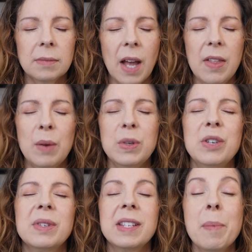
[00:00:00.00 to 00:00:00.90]
And then when
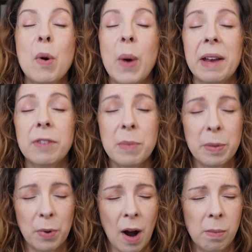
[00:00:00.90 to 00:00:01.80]
you step away from the
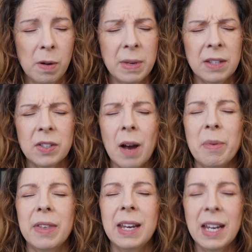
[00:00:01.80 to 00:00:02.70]
problem and stop
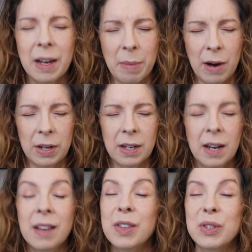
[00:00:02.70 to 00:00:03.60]
thinking about it,
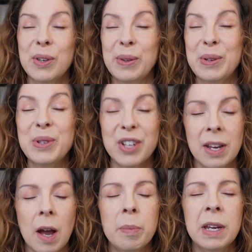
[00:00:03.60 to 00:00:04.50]
the
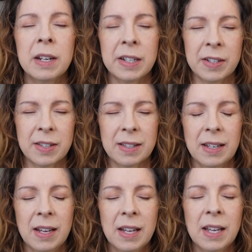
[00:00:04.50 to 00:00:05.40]
solution appears.
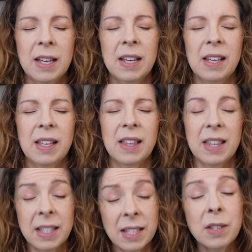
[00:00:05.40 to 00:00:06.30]

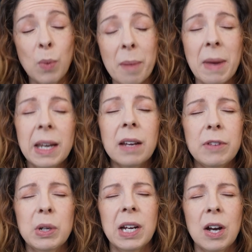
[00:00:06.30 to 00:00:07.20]
This is what many of
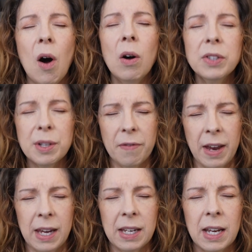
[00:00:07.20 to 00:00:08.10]
you can
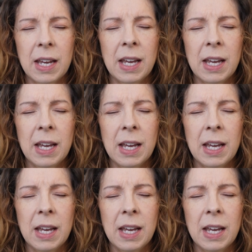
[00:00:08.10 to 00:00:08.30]
cultivate